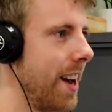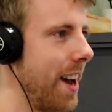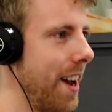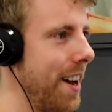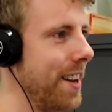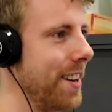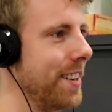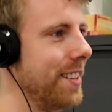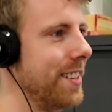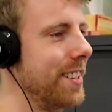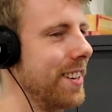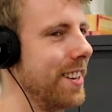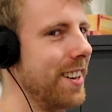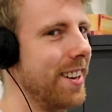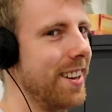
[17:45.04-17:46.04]
and
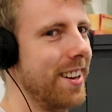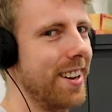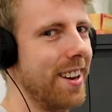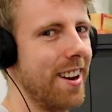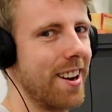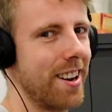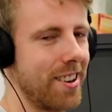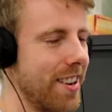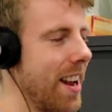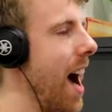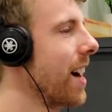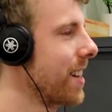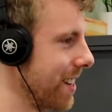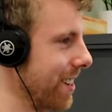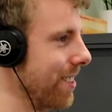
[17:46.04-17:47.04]

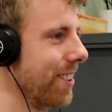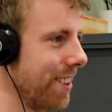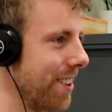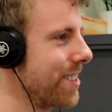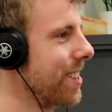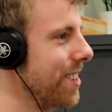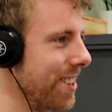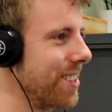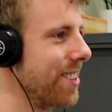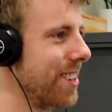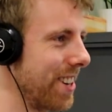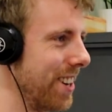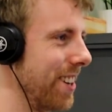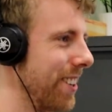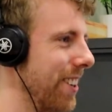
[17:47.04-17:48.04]
acting on those cues to a
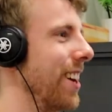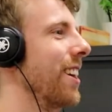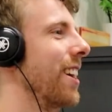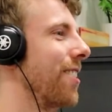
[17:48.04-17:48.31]
certain degree.